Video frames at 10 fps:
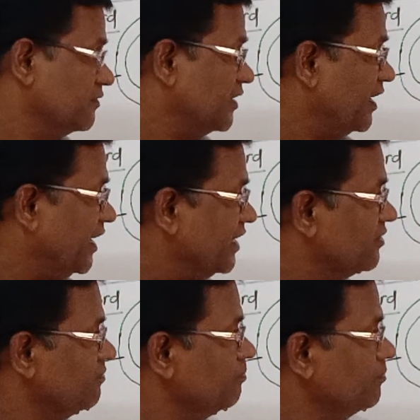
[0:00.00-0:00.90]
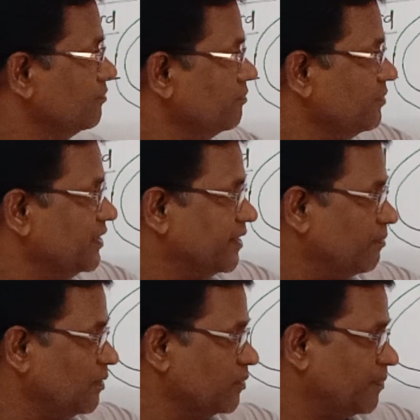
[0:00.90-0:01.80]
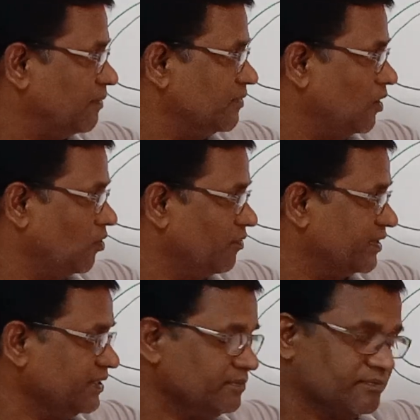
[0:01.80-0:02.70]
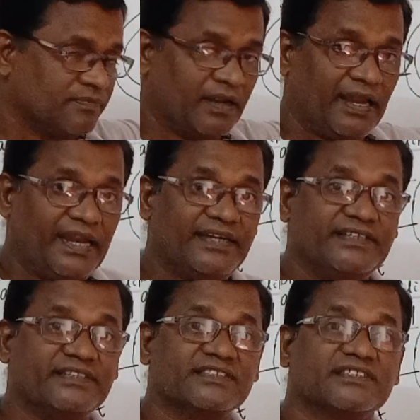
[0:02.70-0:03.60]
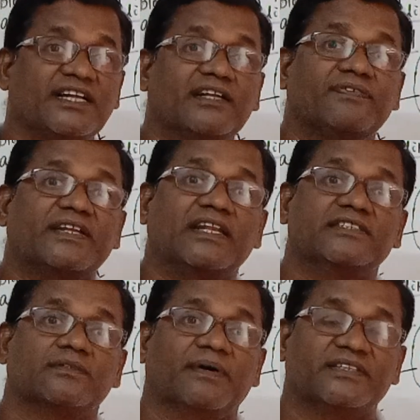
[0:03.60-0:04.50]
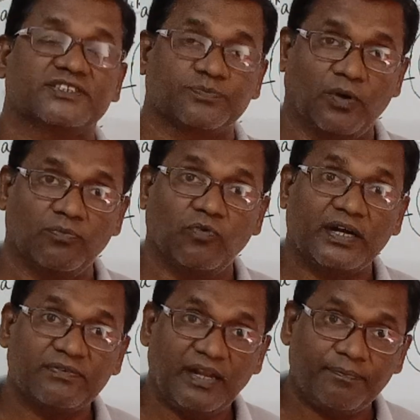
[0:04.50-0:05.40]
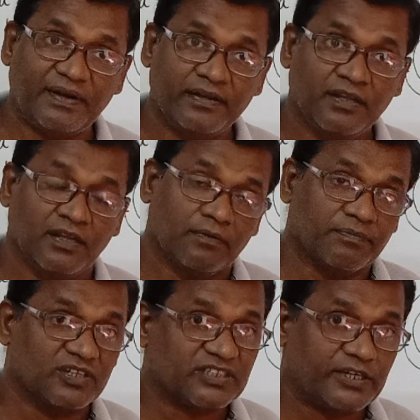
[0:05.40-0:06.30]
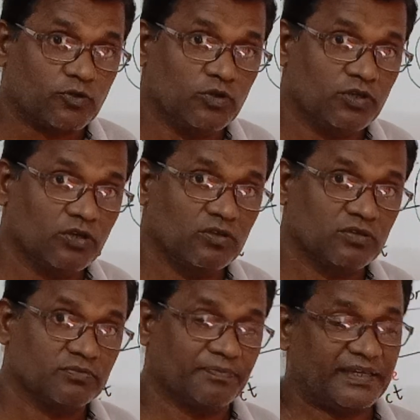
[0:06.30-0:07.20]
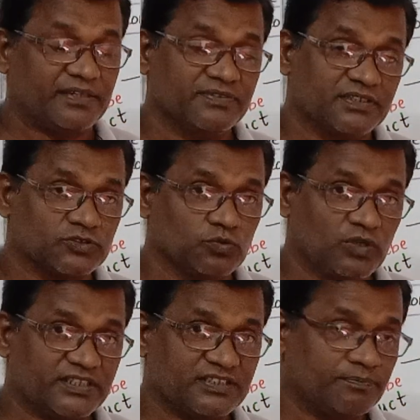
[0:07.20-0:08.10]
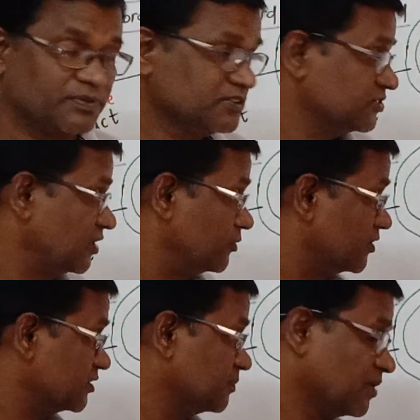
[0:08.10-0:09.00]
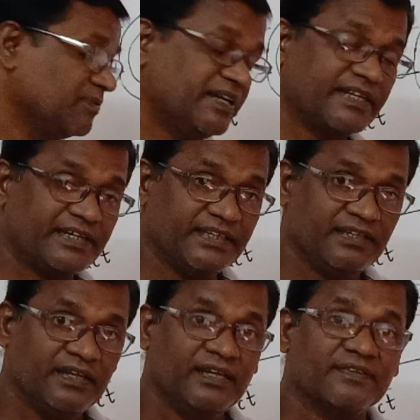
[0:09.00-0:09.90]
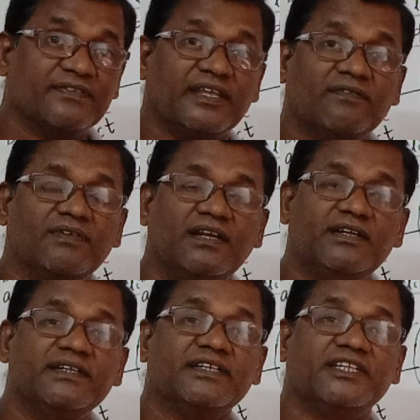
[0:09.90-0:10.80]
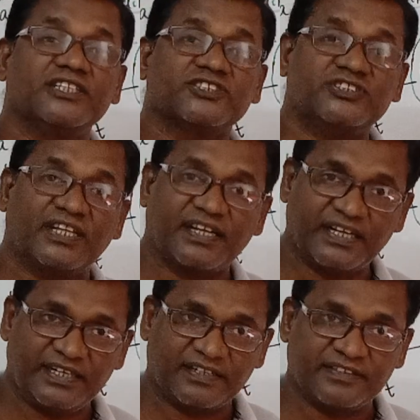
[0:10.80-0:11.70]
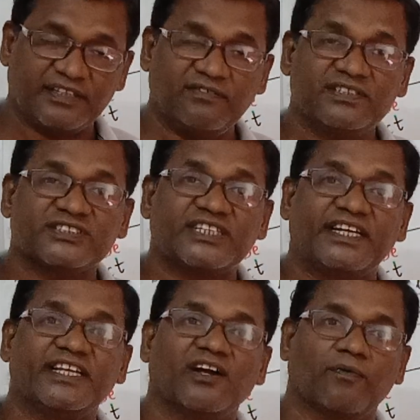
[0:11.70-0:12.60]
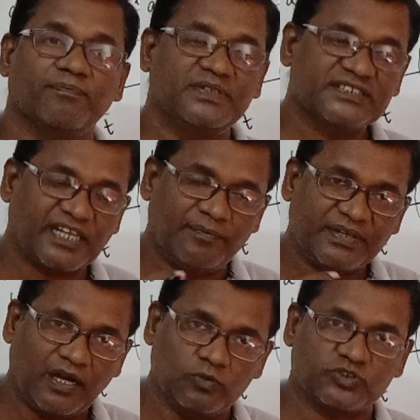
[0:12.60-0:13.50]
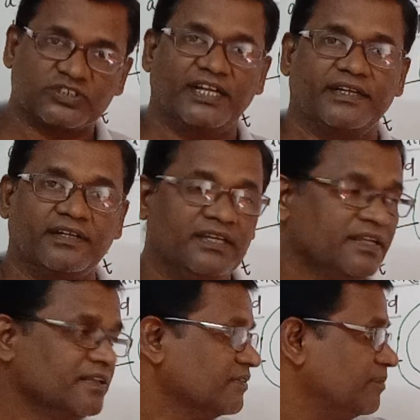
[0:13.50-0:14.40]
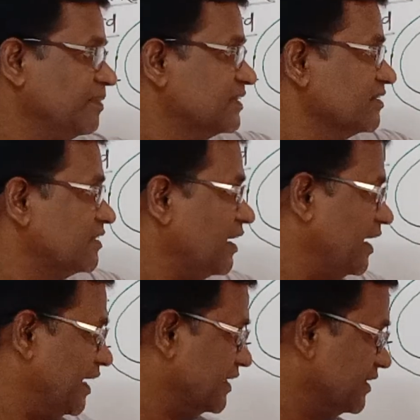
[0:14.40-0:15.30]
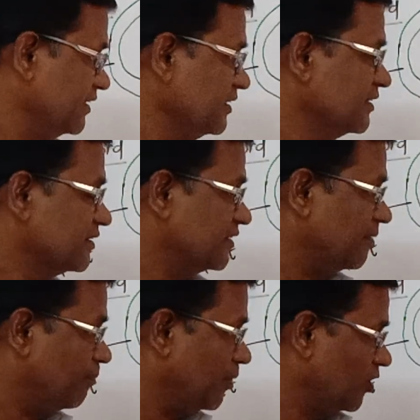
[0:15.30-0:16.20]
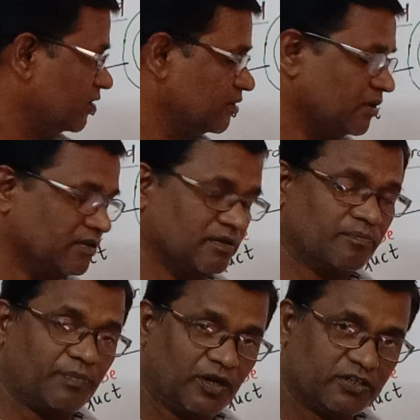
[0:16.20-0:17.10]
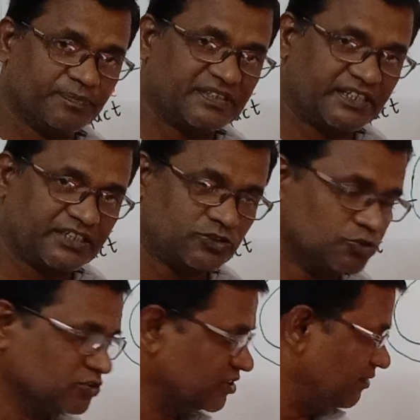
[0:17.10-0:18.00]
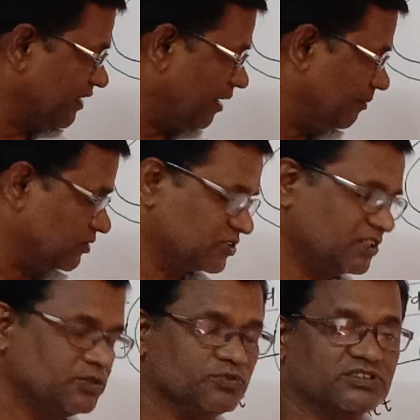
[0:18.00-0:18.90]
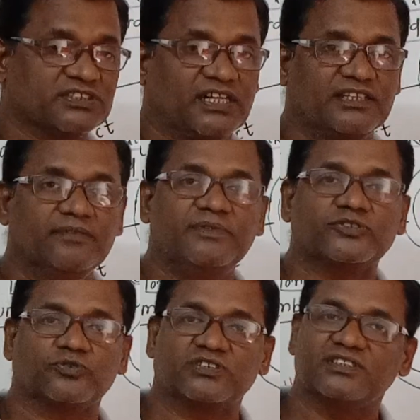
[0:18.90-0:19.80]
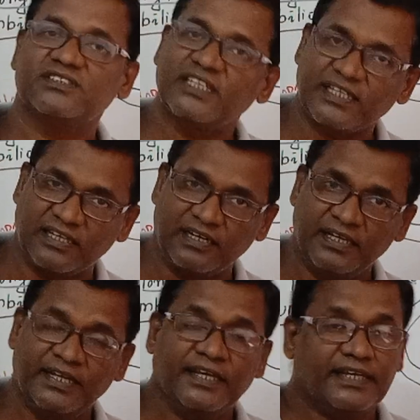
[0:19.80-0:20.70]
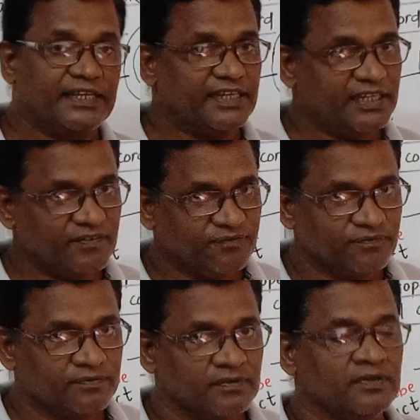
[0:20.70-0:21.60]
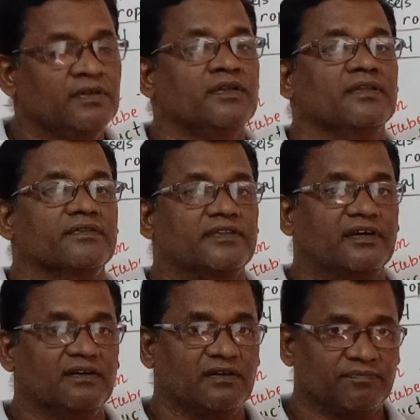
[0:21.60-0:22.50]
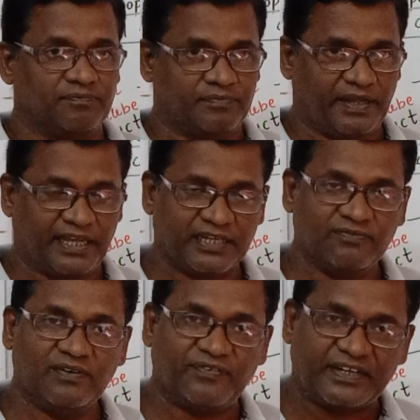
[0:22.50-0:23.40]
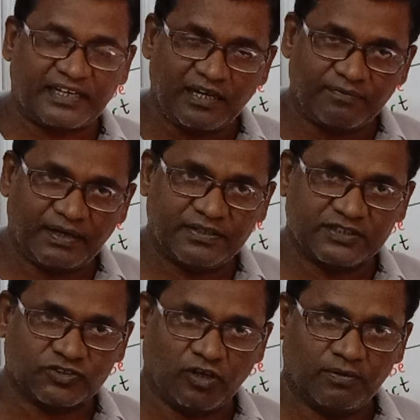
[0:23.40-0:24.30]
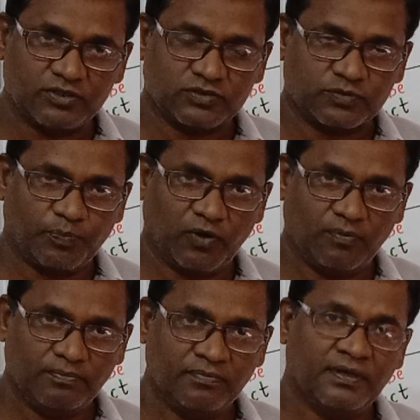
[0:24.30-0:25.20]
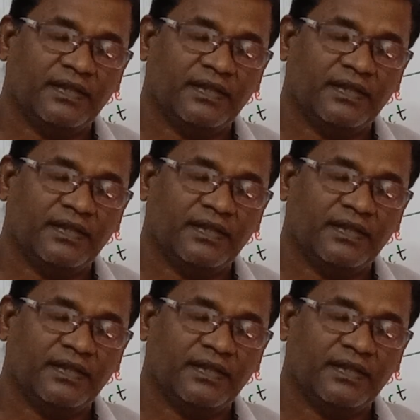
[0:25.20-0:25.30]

the egg will develop from the ovary and it is not fertilized by the sperm, what will happen? Because I told now, by giving the school examples, the uterus become get ready, they will degenerate, they will shedding up, means coming outside. The with the egg, the blood with the tissues, they will come outside, which is called the menstruation cycle. If the egg will fertile by the sperm,